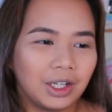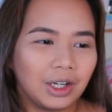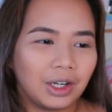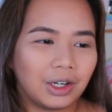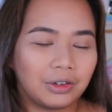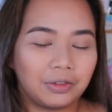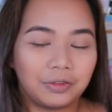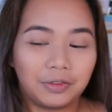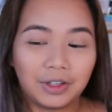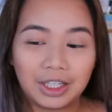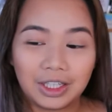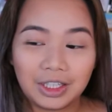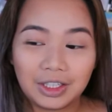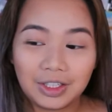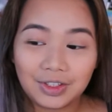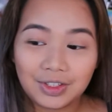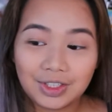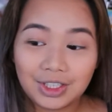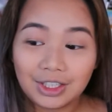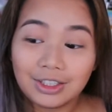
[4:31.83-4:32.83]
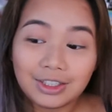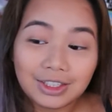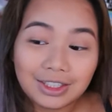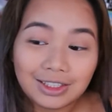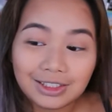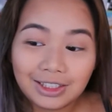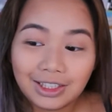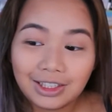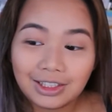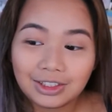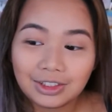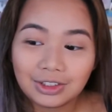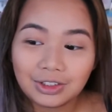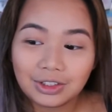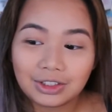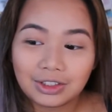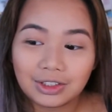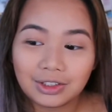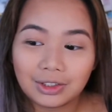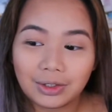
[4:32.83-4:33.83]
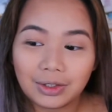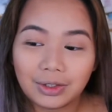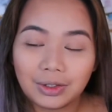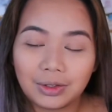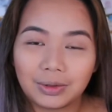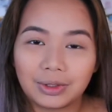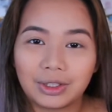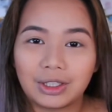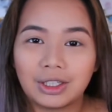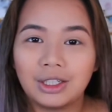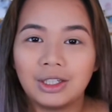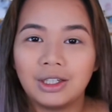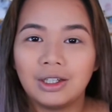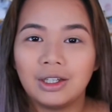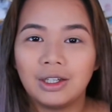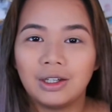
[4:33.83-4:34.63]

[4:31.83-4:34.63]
our failures and success during the ordering